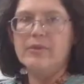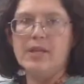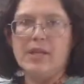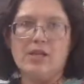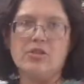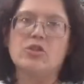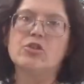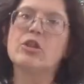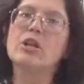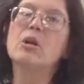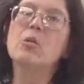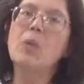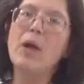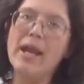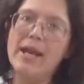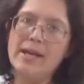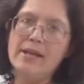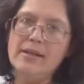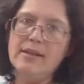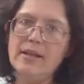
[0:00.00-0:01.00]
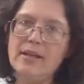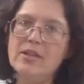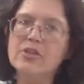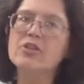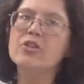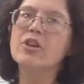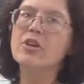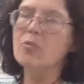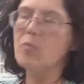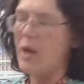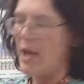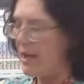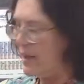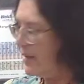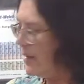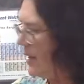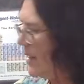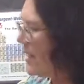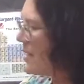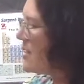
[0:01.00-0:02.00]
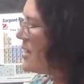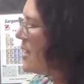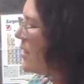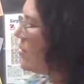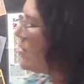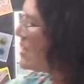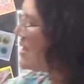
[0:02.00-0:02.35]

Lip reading: And you're going to wait, and you're going to wait until